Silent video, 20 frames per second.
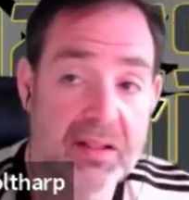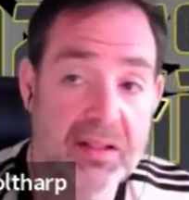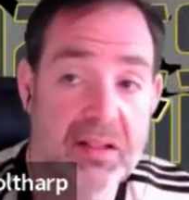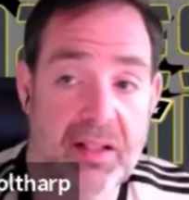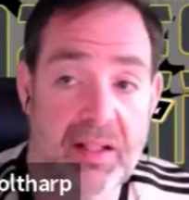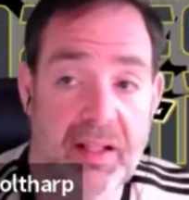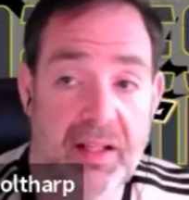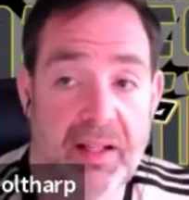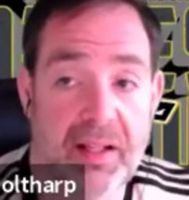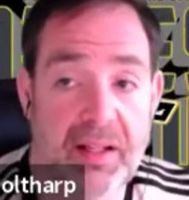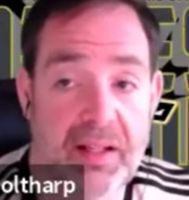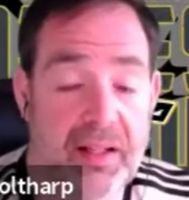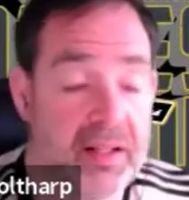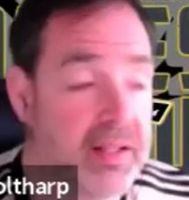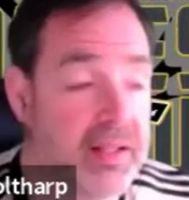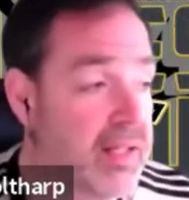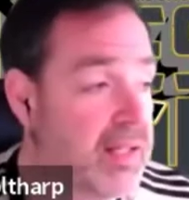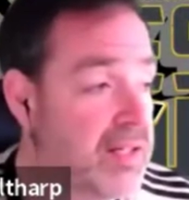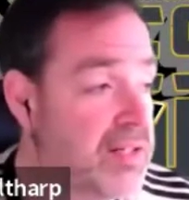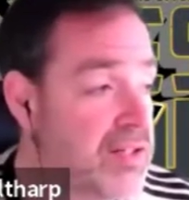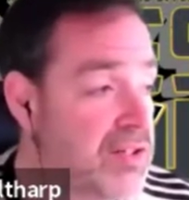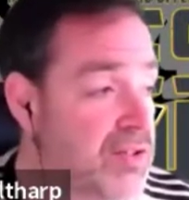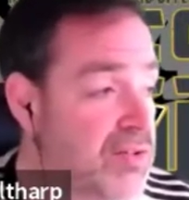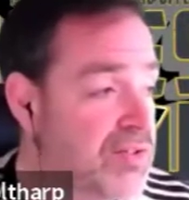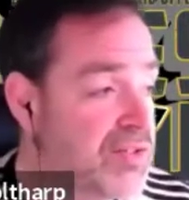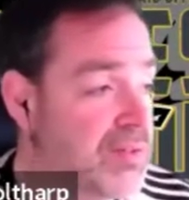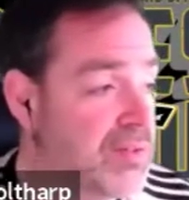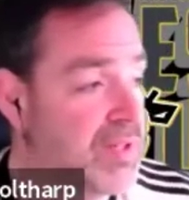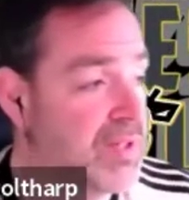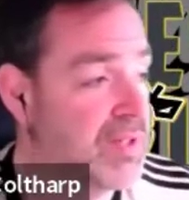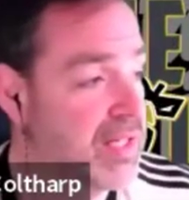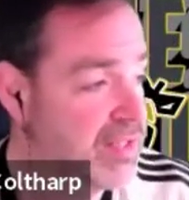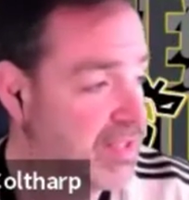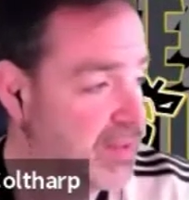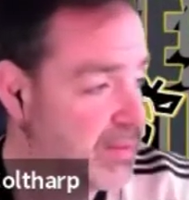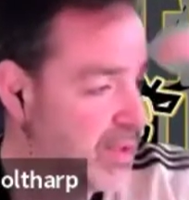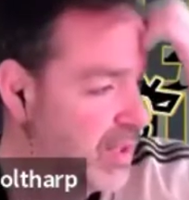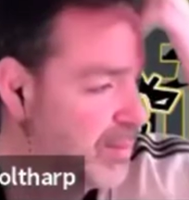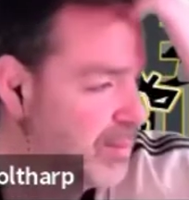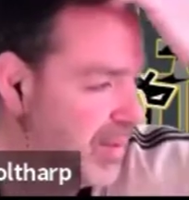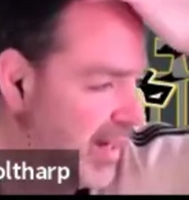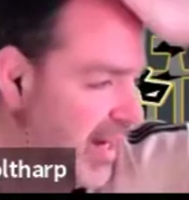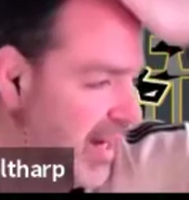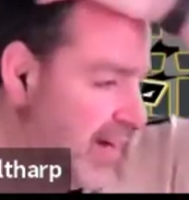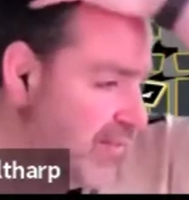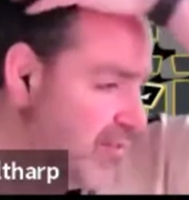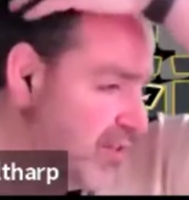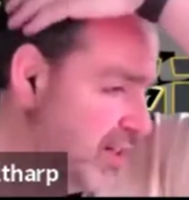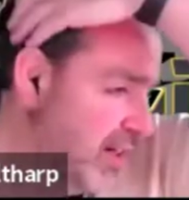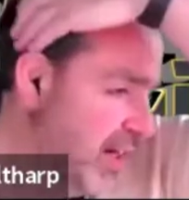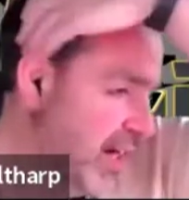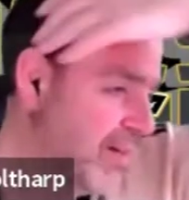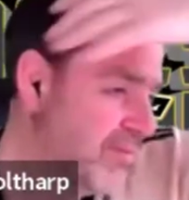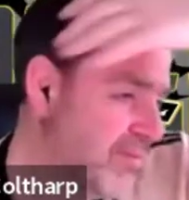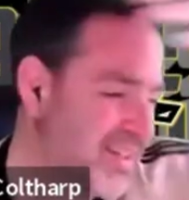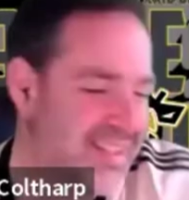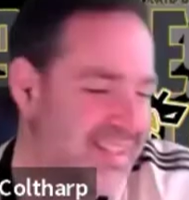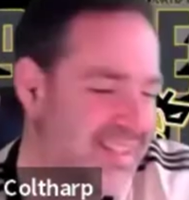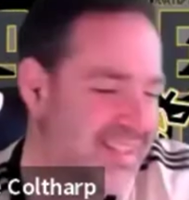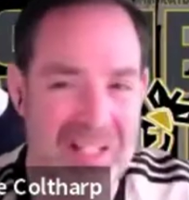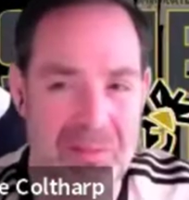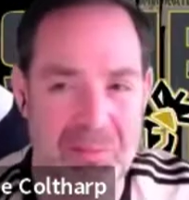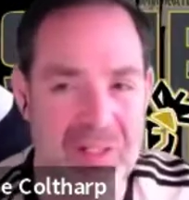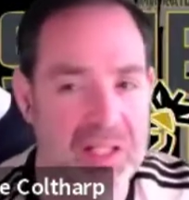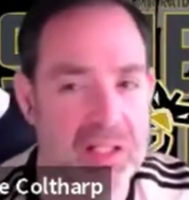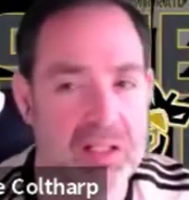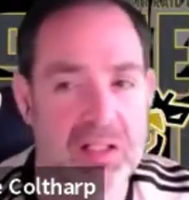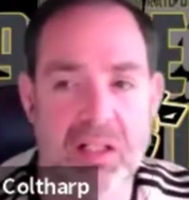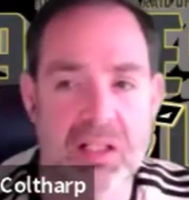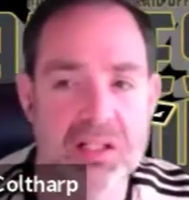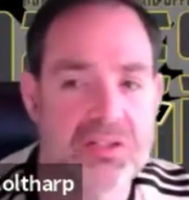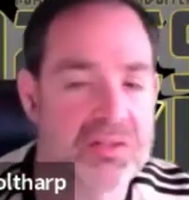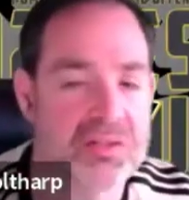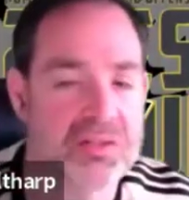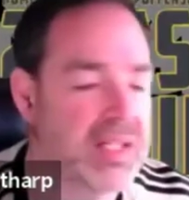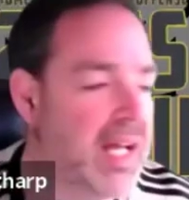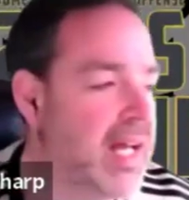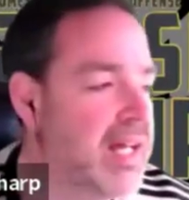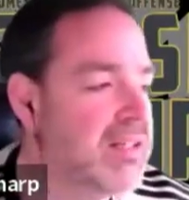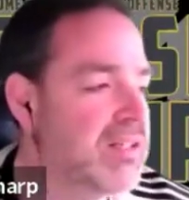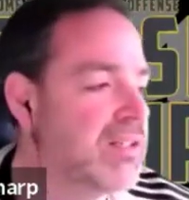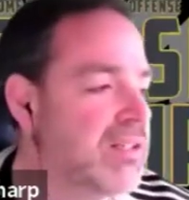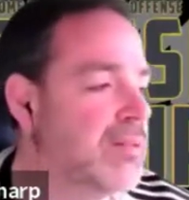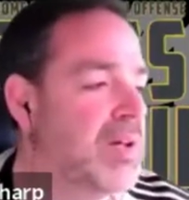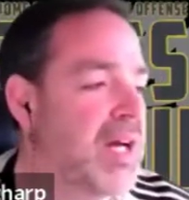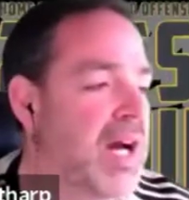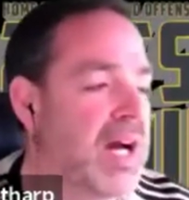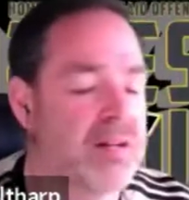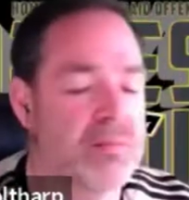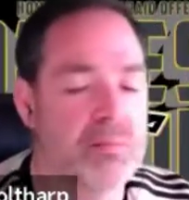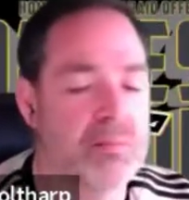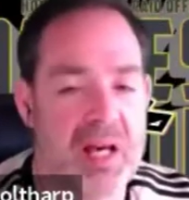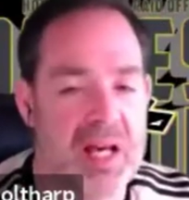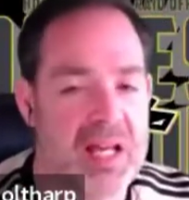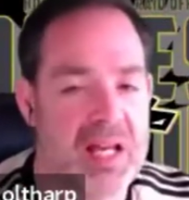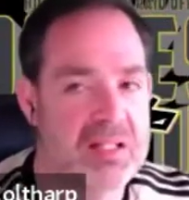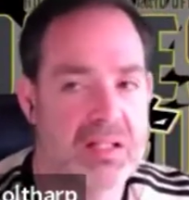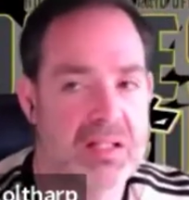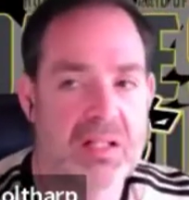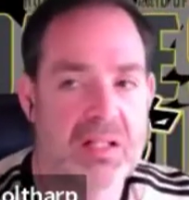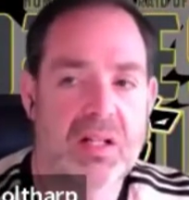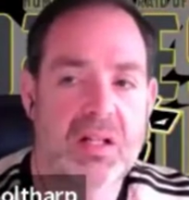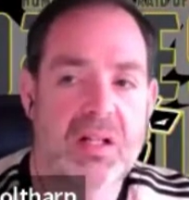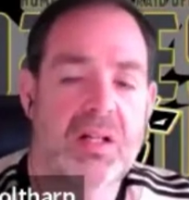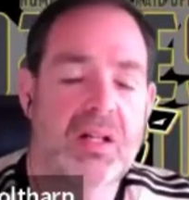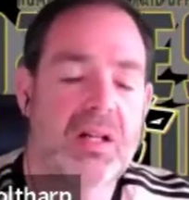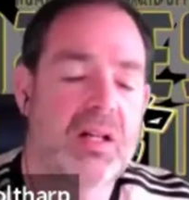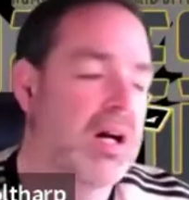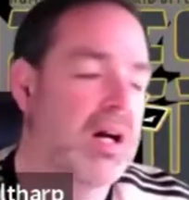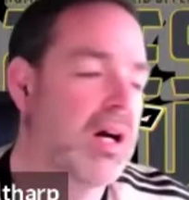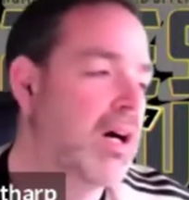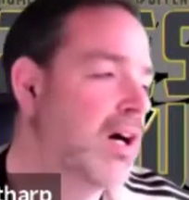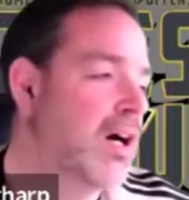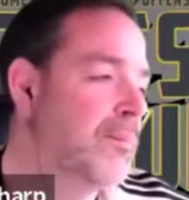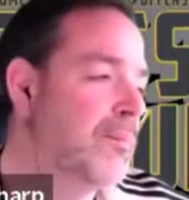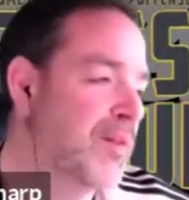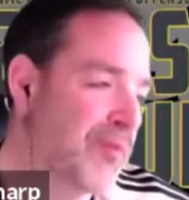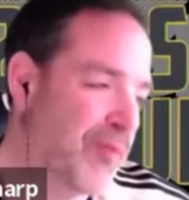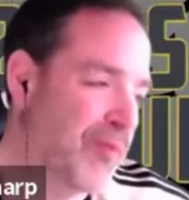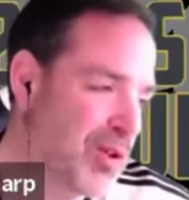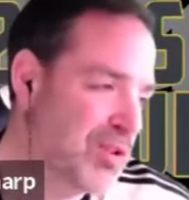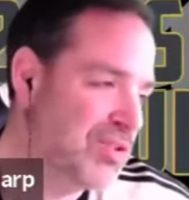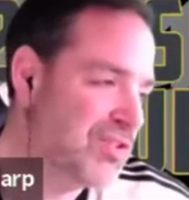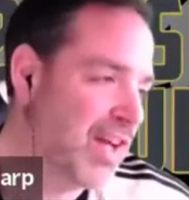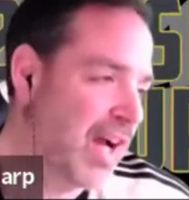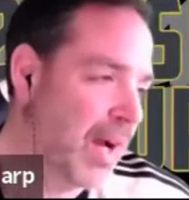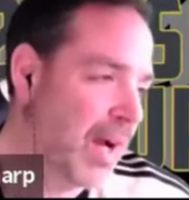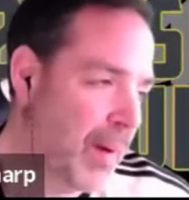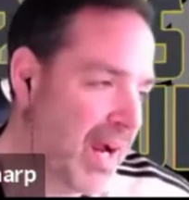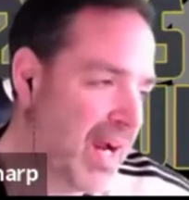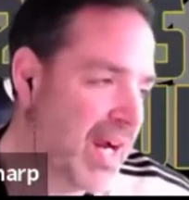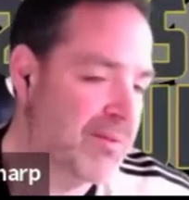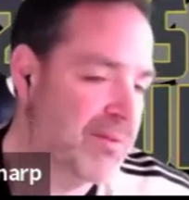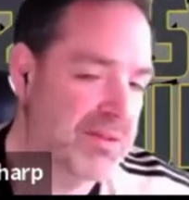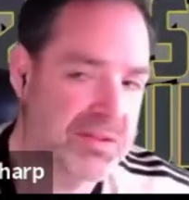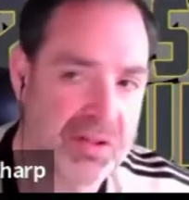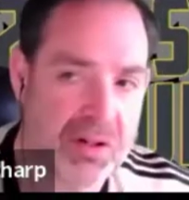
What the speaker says: and doing some things. And but every team in the country has some kind of mesh. The first time I ever saw a